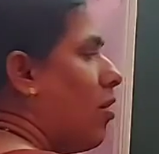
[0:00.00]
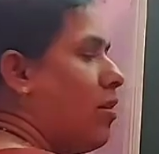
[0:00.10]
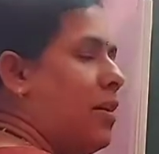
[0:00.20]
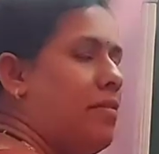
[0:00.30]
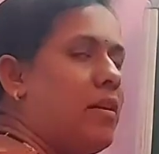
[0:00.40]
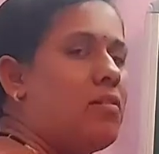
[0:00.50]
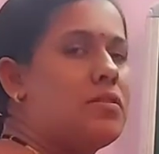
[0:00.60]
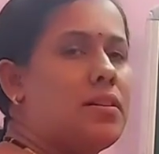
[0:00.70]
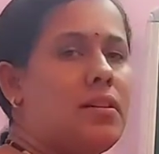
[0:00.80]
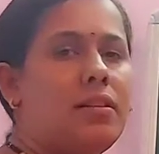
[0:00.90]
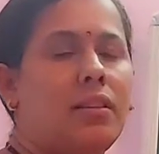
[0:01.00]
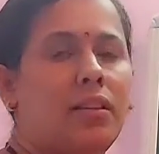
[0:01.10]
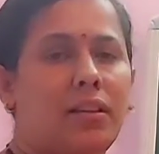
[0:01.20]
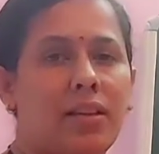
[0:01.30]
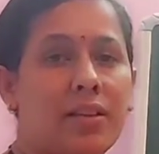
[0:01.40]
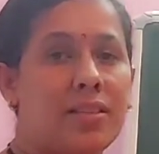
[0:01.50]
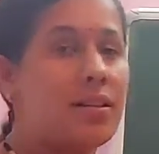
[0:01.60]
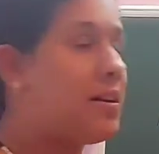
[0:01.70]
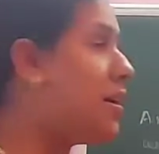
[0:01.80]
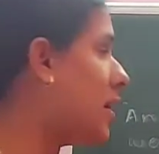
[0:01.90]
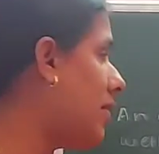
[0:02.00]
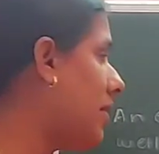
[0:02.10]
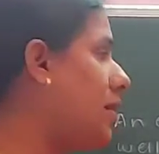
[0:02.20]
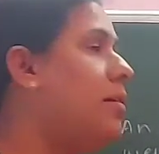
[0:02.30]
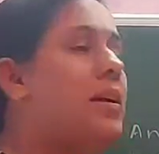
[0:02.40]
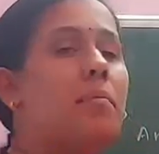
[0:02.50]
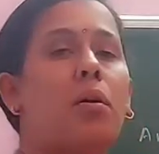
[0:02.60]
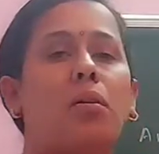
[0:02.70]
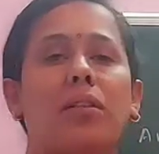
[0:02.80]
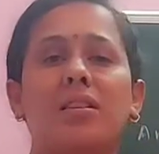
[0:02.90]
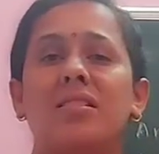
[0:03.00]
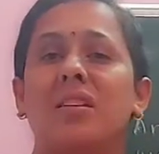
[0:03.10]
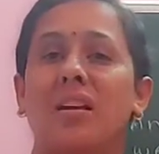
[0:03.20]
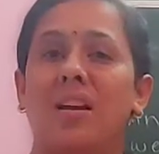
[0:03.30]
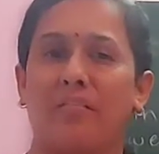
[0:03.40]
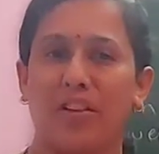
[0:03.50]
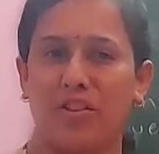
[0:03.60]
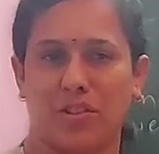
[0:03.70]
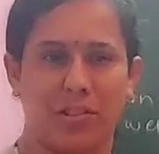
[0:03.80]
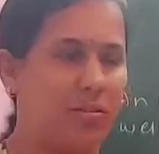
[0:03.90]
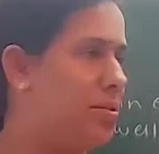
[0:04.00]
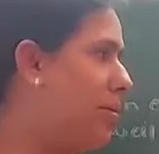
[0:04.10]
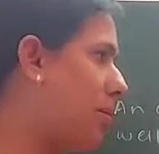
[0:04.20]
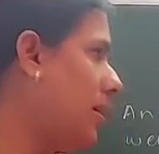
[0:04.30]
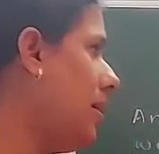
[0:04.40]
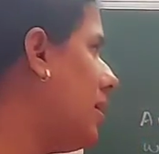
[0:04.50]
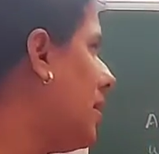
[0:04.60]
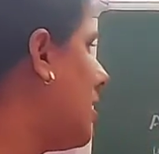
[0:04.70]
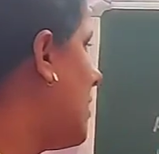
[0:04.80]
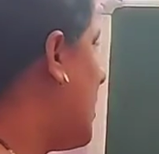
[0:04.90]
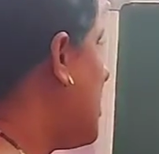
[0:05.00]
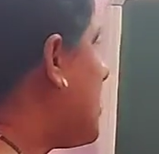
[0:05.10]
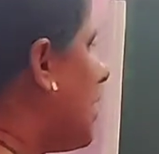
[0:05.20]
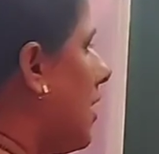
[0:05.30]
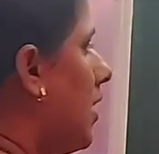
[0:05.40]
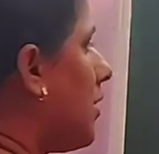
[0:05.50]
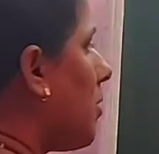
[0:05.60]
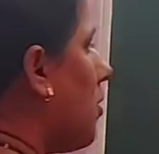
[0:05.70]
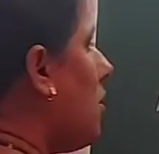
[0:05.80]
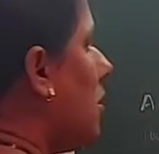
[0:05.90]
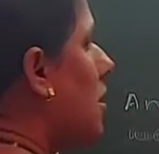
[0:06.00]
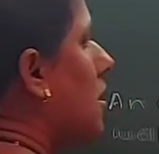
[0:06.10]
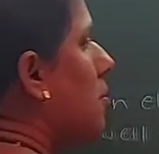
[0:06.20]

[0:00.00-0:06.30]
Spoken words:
Already we have seen in this deriving the de Broglie's equation. Okay, that is, electron